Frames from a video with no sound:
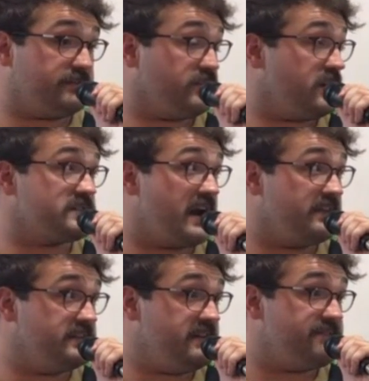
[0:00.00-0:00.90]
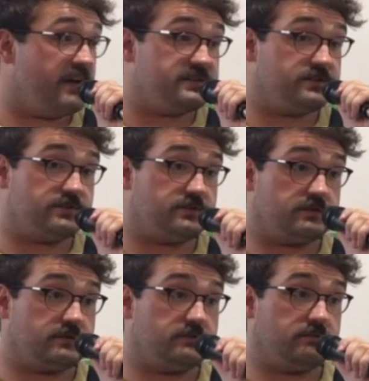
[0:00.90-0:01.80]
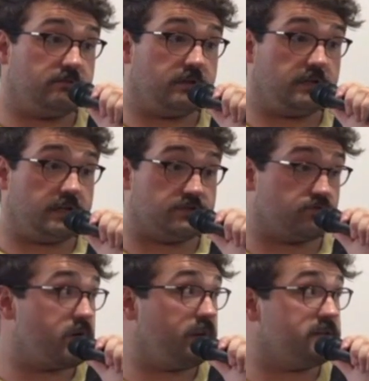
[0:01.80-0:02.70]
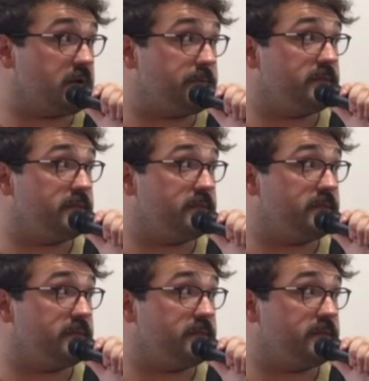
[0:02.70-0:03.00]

front side of the defense is really something that